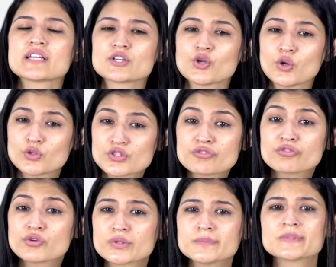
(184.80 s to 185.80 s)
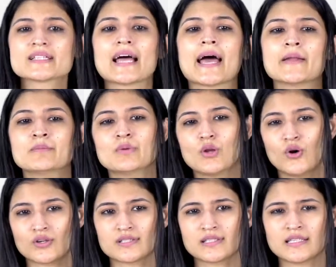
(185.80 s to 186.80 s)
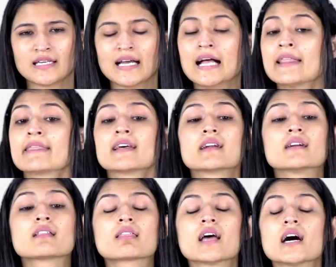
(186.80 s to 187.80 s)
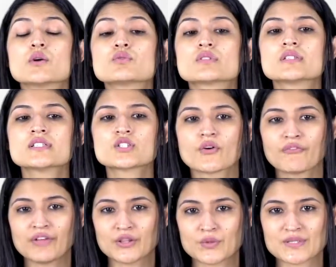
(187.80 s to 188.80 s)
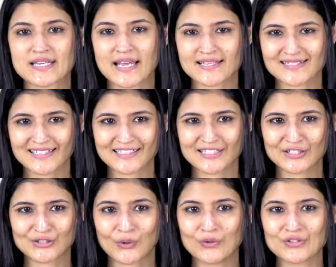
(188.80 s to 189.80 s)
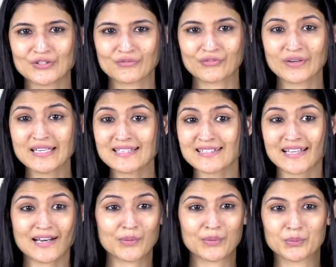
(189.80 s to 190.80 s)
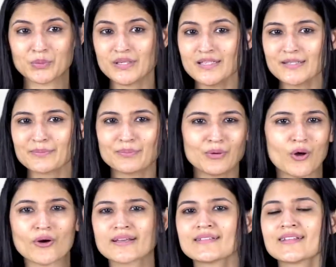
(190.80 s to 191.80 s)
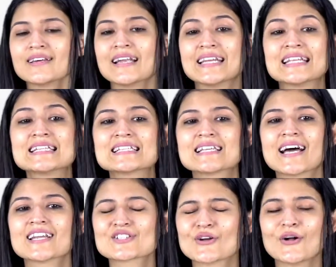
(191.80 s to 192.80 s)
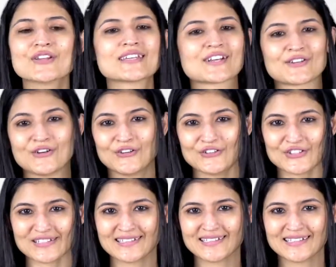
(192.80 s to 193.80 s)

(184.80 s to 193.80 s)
technology forums and blogs. There are thousands of enthusiastic technology freaks around the world blogging their insights on technology.